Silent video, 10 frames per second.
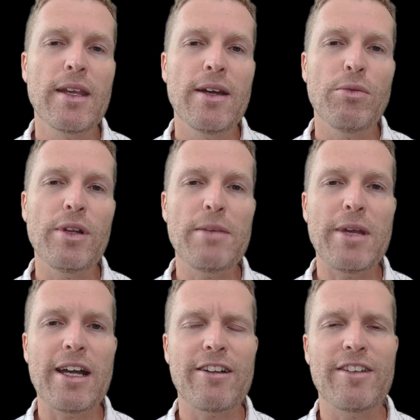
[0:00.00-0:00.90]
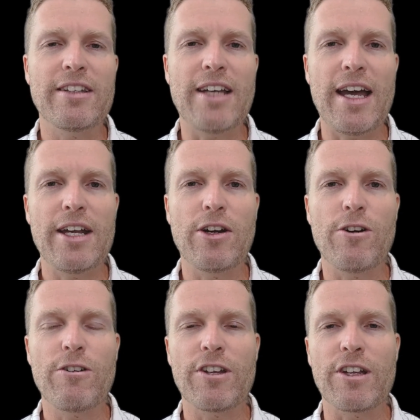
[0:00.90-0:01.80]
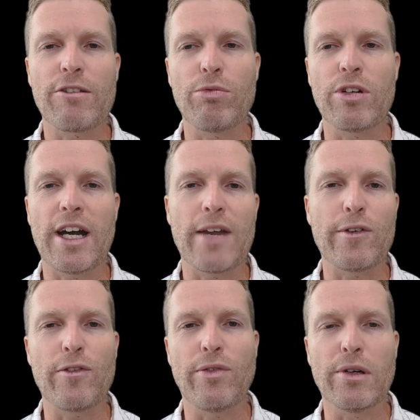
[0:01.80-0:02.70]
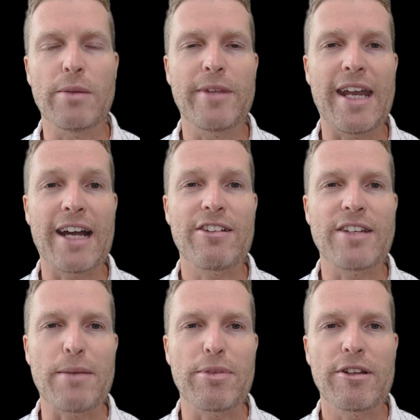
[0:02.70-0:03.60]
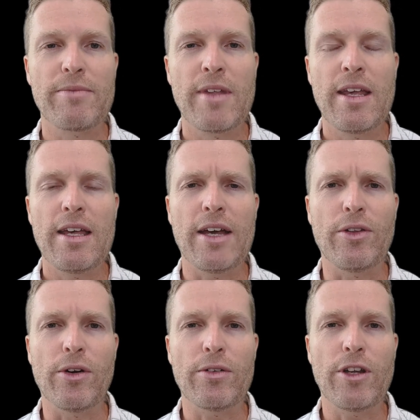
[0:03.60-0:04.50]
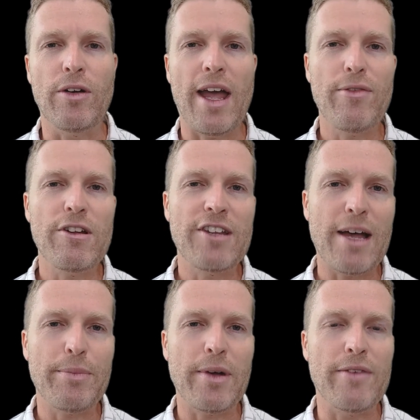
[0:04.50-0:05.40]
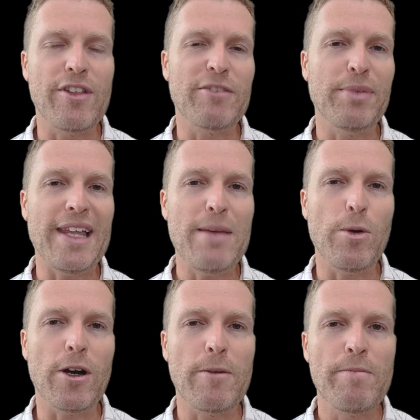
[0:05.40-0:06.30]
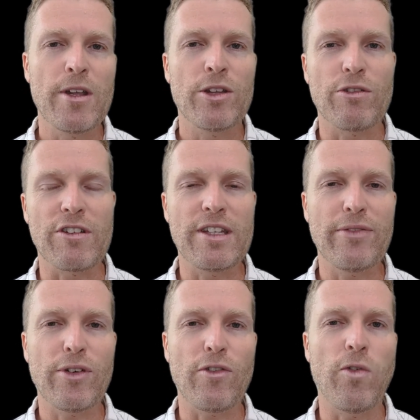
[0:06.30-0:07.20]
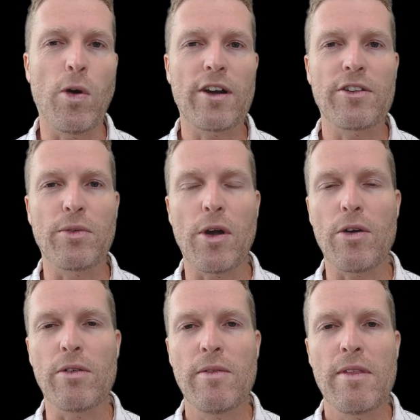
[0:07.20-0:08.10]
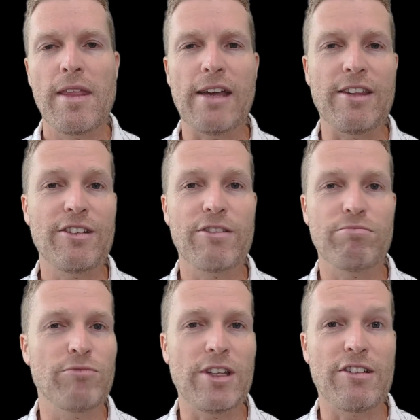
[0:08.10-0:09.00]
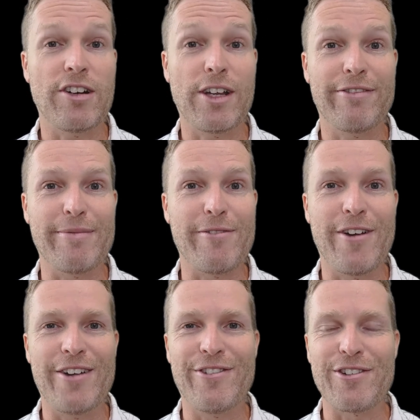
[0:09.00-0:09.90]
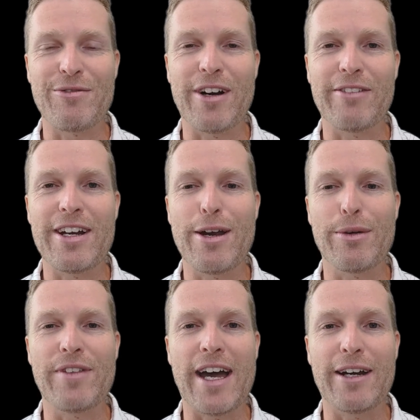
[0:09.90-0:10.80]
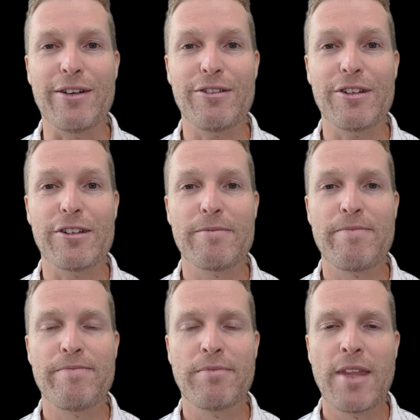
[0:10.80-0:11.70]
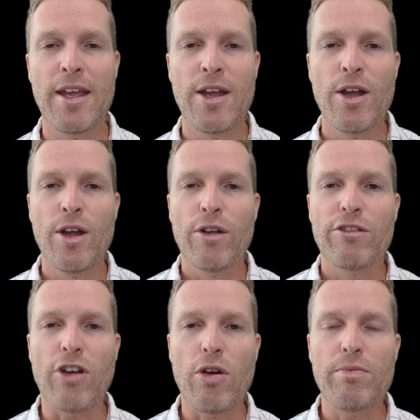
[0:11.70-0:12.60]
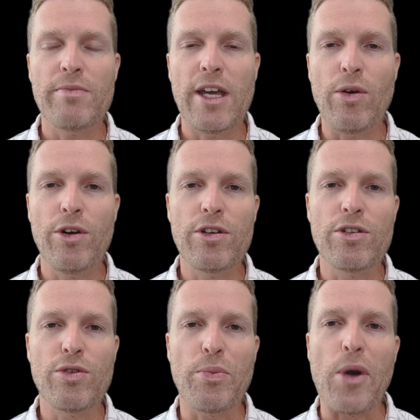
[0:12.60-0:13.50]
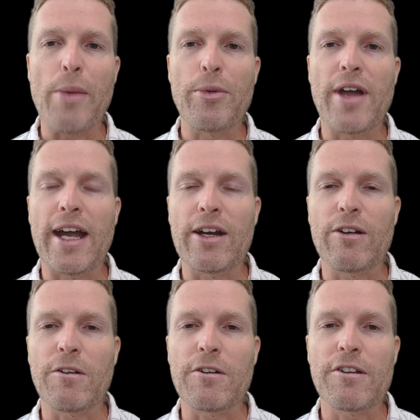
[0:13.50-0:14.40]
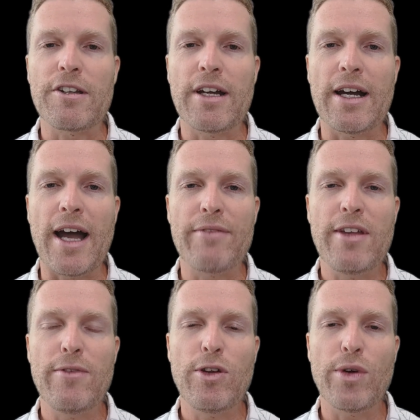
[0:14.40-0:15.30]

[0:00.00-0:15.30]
really because the diagnosis will kind of inform the next steps. And every step of this playbook, there's different forks in the road. And this really starting from the very first one right here with diagnosis. So in order to do a proper diagnosis, I've given you a